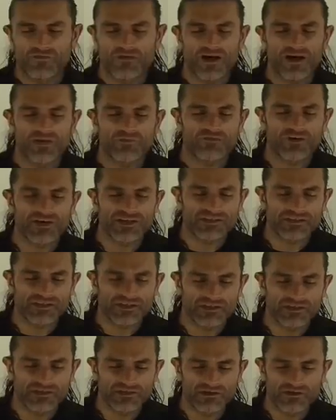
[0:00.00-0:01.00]

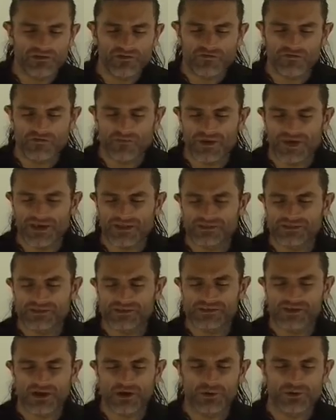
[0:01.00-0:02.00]
vibrating from head
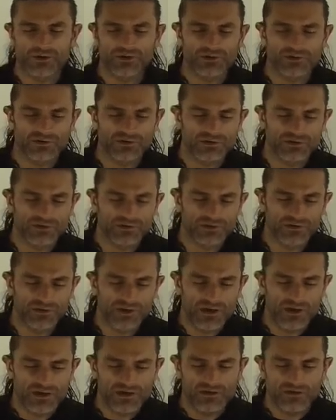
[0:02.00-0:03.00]
to toe.
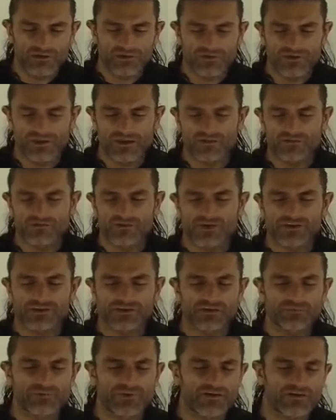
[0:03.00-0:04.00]
The
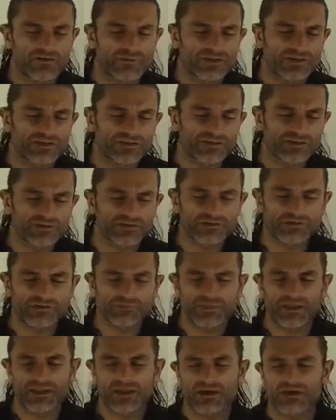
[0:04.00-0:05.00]
inverted pyramid still
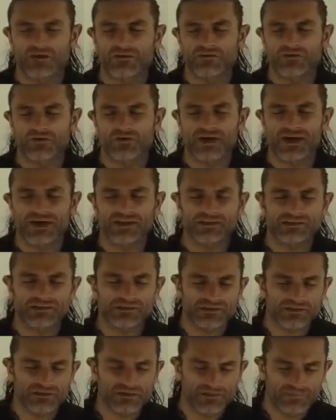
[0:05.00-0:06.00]
spinning over your
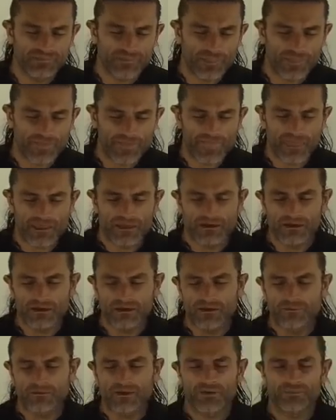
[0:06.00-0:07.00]
heads,
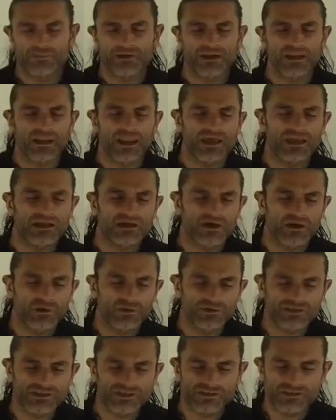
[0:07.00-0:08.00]
pumping light
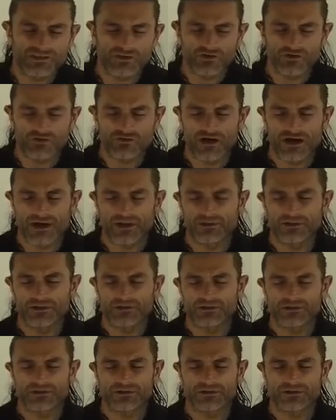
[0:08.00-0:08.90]
codes into your crown.